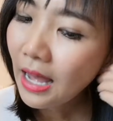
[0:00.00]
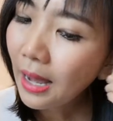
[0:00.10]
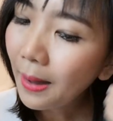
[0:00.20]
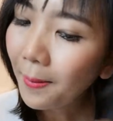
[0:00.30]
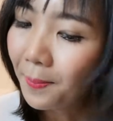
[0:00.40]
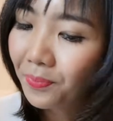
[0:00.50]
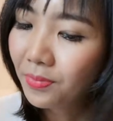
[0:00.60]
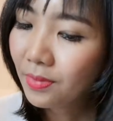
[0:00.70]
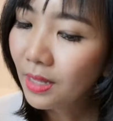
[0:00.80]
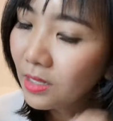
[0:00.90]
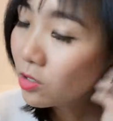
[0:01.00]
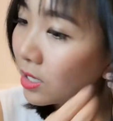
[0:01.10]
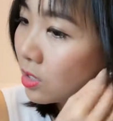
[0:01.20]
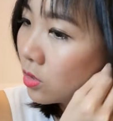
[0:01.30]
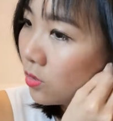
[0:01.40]
then you
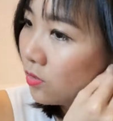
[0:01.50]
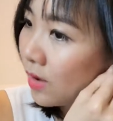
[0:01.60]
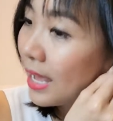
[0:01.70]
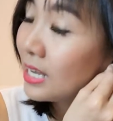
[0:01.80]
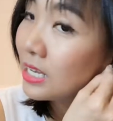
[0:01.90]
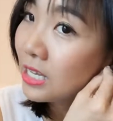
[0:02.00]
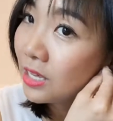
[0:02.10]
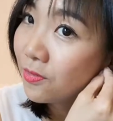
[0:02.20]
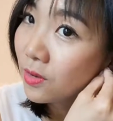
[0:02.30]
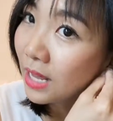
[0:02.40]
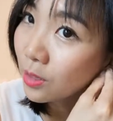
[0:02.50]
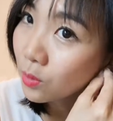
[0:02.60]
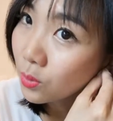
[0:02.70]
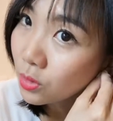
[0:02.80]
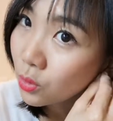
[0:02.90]
can go for, and if you like
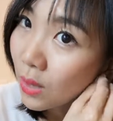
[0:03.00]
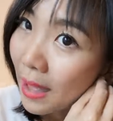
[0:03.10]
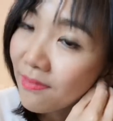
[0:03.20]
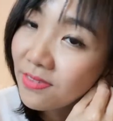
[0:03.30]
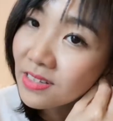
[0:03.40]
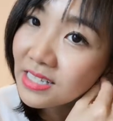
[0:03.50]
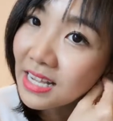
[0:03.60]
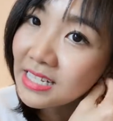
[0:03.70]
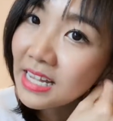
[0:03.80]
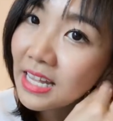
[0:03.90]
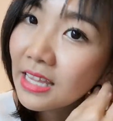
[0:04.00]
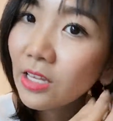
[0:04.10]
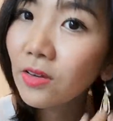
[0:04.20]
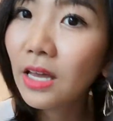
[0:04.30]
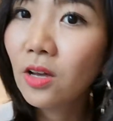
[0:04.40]
to emphasize that, then
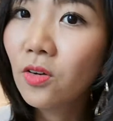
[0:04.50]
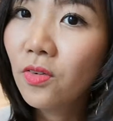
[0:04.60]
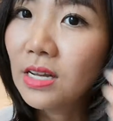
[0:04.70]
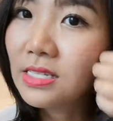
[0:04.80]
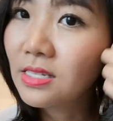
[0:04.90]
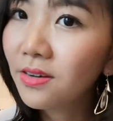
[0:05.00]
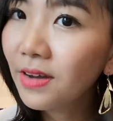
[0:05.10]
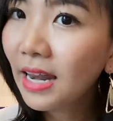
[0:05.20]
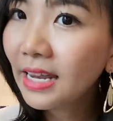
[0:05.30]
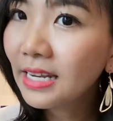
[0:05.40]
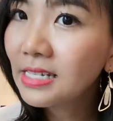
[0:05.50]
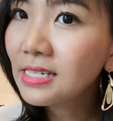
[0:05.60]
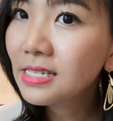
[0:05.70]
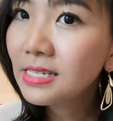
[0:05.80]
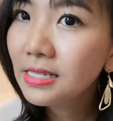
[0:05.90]
you can go for accessory like
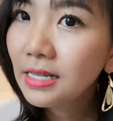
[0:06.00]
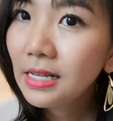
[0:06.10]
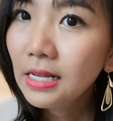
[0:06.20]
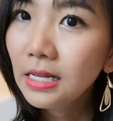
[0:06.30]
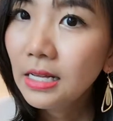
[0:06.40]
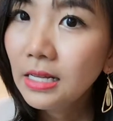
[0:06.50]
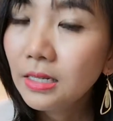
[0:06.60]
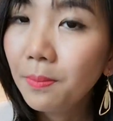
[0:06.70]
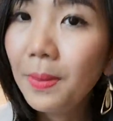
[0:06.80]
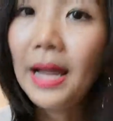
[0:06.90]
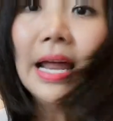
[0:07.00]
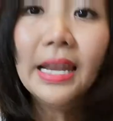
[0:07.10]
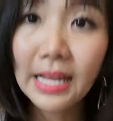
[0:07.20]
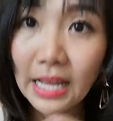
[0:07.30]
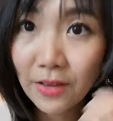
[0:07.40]
this. But
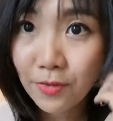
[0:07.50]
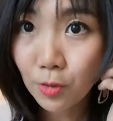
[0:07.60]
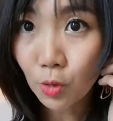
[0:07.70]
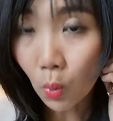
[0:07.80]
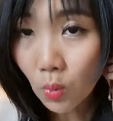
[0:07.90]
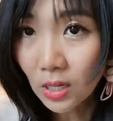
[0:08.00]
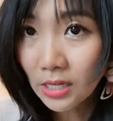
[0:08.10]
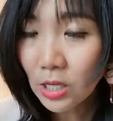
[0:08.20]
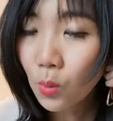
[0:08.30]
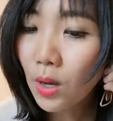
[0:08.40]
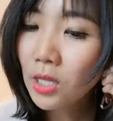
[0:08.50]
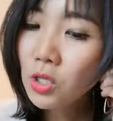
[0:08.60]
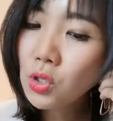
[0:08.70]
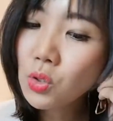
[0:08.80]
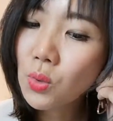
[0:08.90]
if you don't, you want
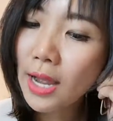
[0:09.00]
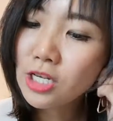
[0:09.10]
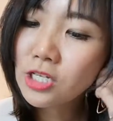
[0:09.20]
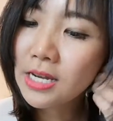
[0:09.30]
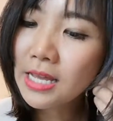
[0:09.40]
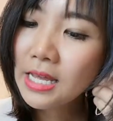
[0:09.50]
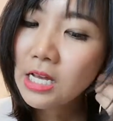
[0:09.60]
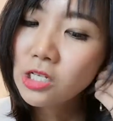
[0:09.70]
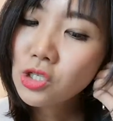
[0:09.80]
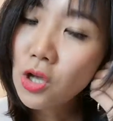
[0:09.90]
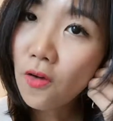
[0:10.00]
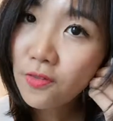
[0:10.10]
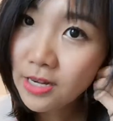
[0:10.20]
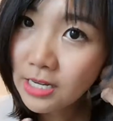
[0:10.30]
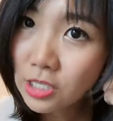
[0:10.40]
to actually
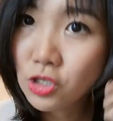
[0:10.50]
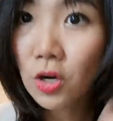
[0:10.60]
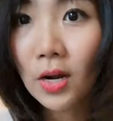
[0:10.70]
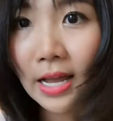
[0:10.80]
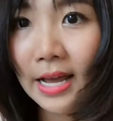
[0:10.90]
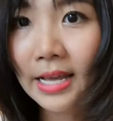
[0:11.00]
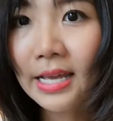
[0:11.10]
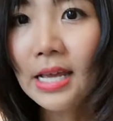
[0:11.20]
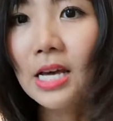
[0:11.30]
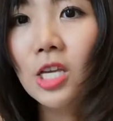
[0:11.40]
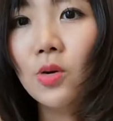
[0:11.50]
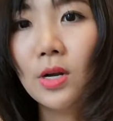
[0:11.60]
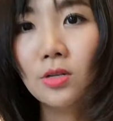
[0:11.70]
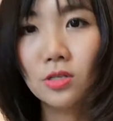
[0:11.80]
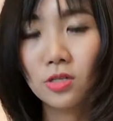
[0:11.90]
soften the jawline, you want
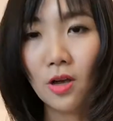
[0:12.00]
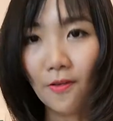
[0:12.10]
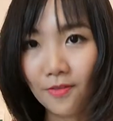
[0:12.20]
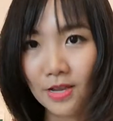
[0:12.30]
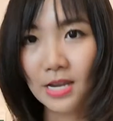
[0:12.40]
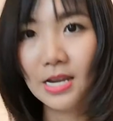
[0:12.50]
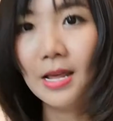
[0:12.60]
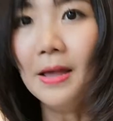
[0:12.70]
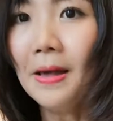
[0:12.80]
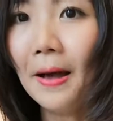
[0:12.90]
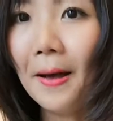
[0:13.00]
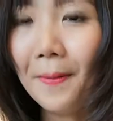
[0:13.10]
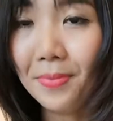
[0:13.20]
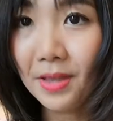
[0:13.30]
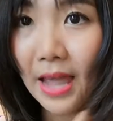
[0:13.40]
to soften
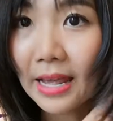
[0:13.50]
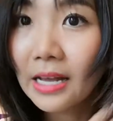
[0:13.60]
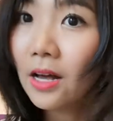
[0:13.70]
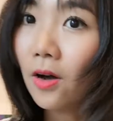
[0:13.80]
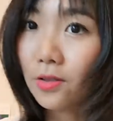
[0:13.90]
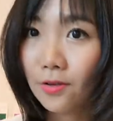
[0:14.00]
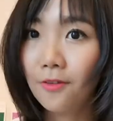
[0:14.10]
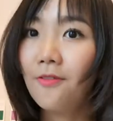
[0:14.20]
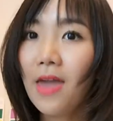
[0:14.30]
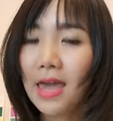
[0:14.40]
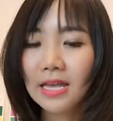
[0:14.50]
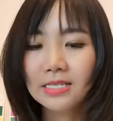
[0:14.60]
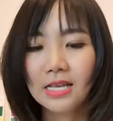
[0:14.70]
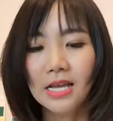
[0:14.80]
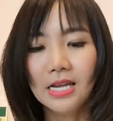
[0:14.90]
the angle on your
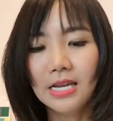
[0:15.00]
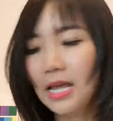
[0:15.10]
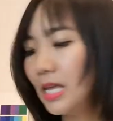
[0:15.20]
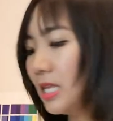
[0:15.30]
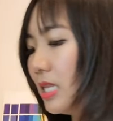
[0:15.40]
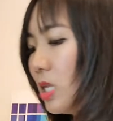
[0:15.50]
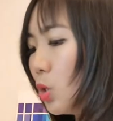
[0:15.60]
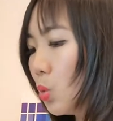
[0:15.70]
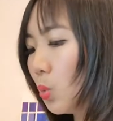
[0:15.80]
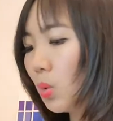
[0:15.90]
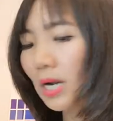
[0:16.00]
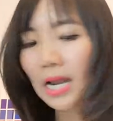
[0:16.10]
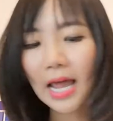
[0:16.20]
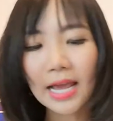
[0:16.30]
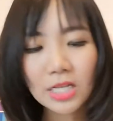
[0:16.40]
face, then you would
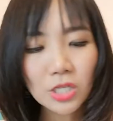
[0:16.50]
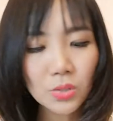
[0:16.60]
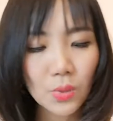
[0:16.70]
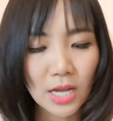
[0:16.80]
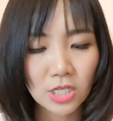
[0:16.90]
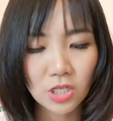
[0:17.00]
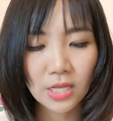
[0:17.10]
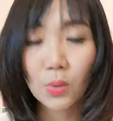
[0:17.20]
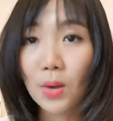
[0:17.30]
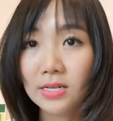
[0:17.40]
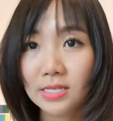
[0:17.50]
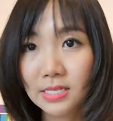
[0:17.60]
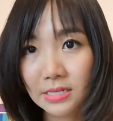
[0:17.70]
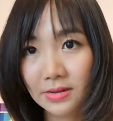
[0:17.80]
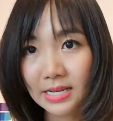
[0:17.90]
like to actually wear
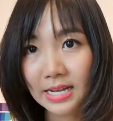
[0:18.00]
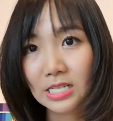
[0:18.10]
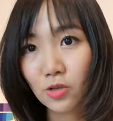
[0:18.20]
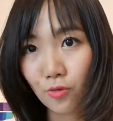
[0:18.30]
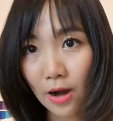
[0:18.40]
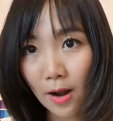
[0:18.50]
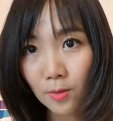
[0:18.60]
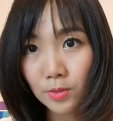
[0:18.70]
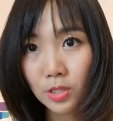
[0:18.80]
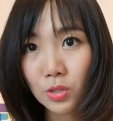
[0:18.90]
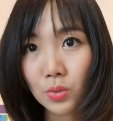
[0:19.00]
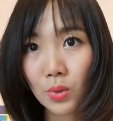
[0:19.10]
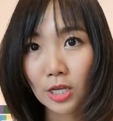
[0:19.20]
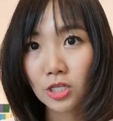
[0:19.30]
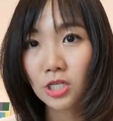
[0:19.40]
accessory that is round to
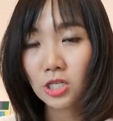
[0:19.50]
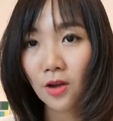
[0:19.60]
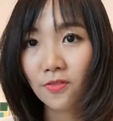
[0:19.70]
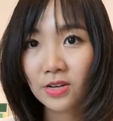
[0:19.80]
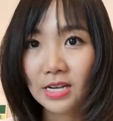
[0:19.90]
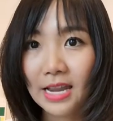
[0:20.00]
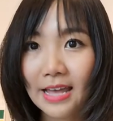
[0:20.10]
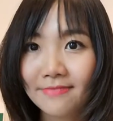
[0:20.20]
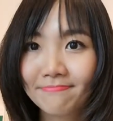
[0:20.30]
actually soften that.